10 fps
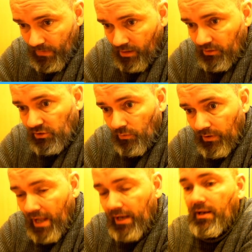showing
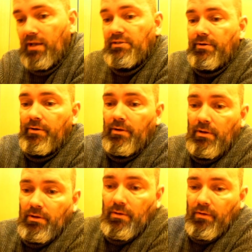high class there.
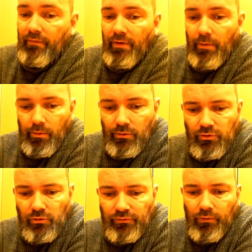Very
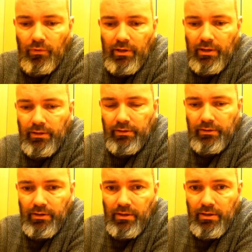resourceful and
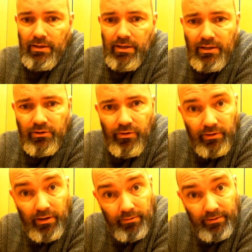it turned
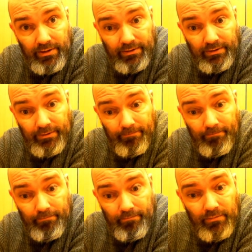out that
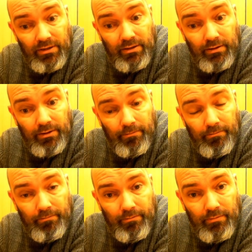uh,
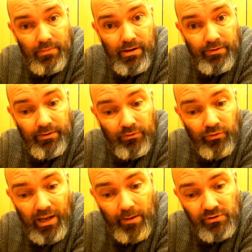in the two
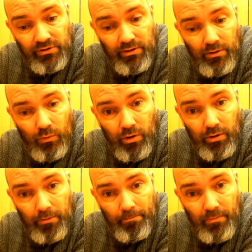games
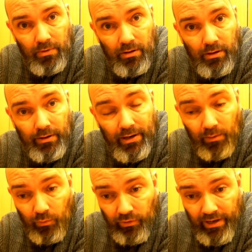where
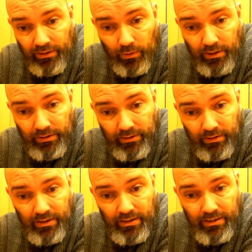Nakamura had white,
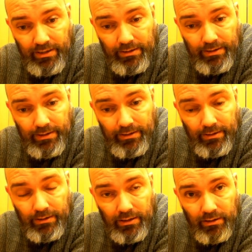he did
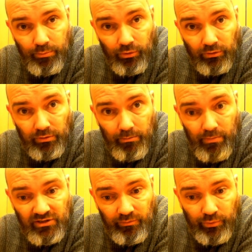indeed put
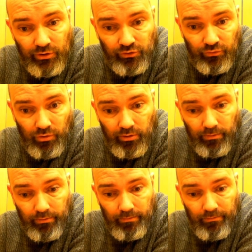massive pressure
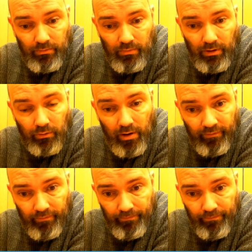on Lagrave,